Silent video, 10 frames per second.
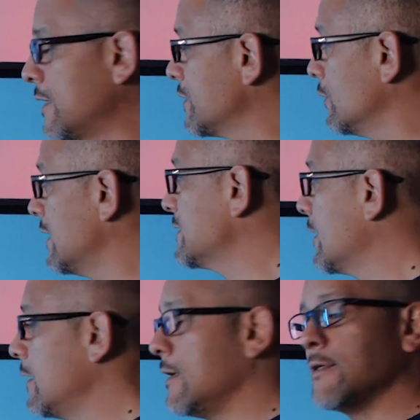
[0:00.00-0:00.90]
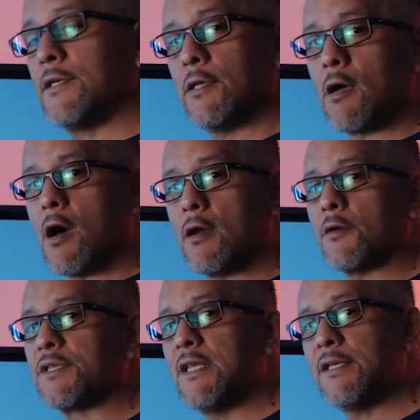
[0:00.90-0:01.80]
so let's get into the
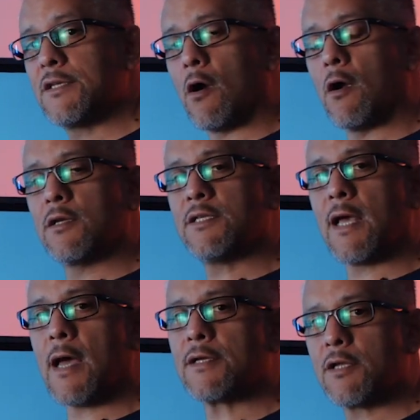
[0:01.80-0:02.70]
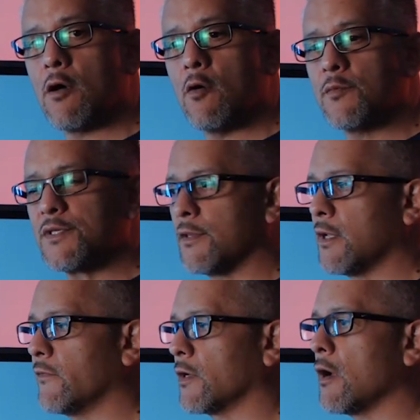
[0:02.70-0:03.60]
condos. These are attached homes, so
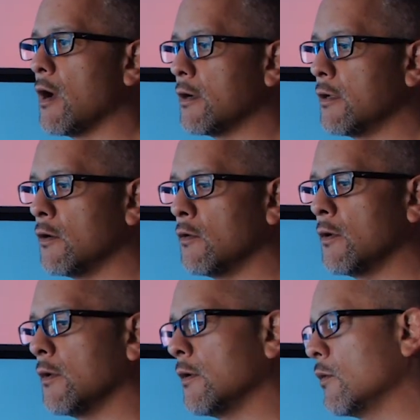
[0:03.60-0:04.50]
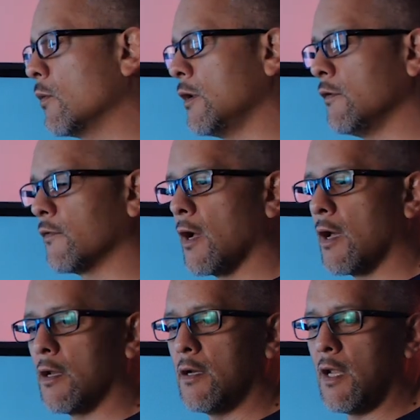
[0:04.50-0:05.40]
think of a condo where you've
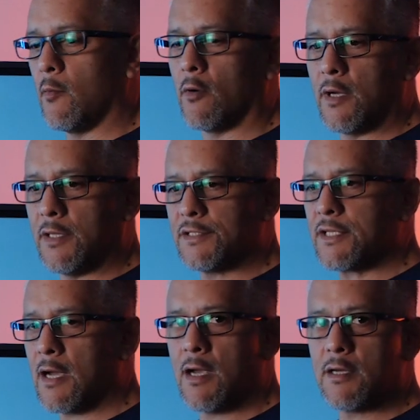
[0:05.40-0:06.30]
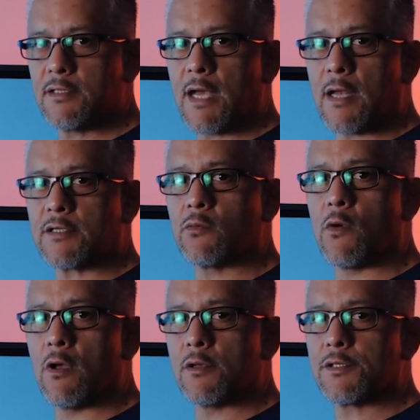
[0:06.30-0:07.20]
got a neighbor on each side, attached
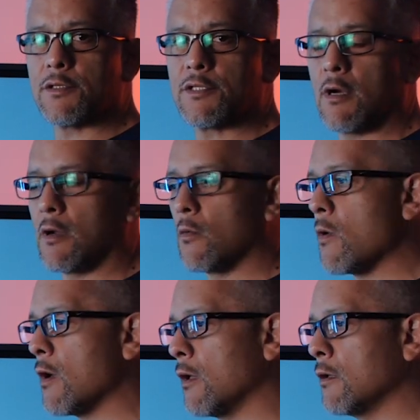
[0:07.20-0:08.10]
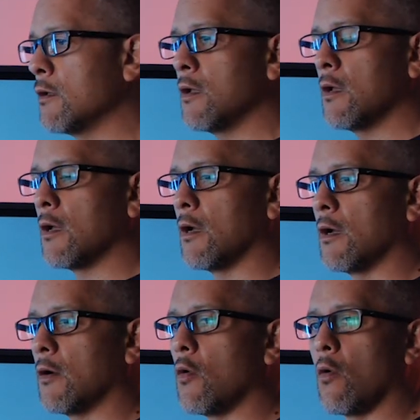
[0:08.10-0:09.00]
walls, you're sharing a wall,
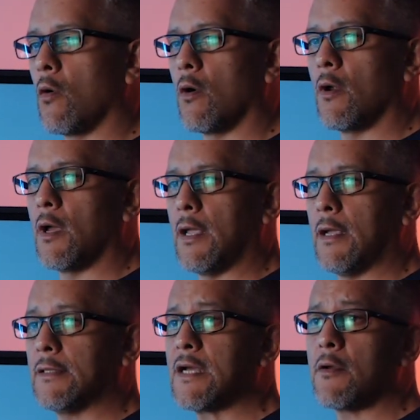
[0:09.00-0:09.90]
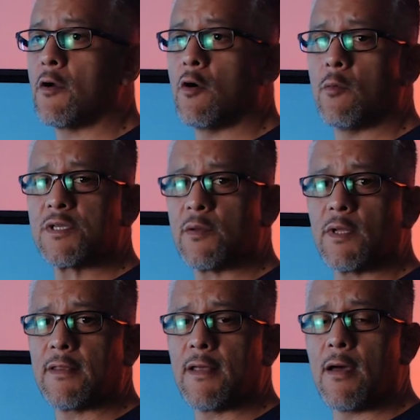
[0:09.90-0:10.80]
or a townhome or something
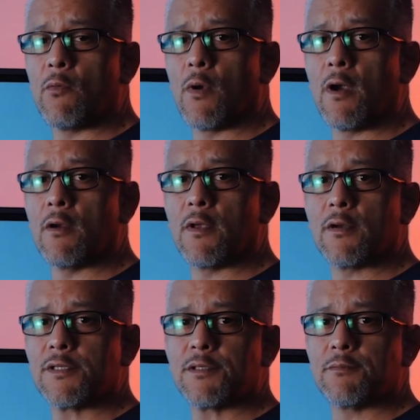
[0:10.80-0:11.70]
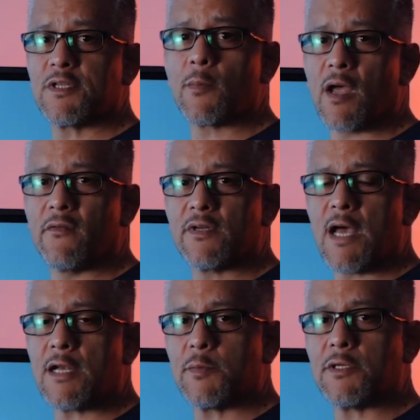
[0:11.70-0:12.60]
that where there's some kind of
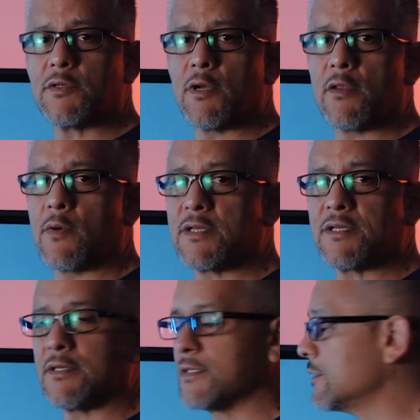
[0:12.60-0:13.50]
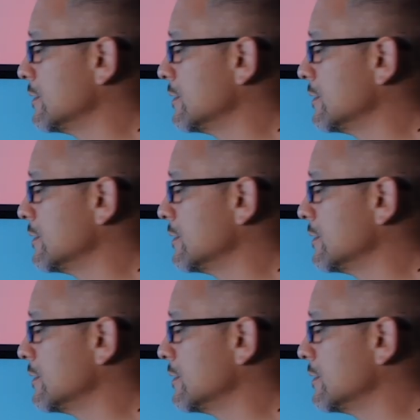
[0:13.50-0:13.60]
attachment to another residence.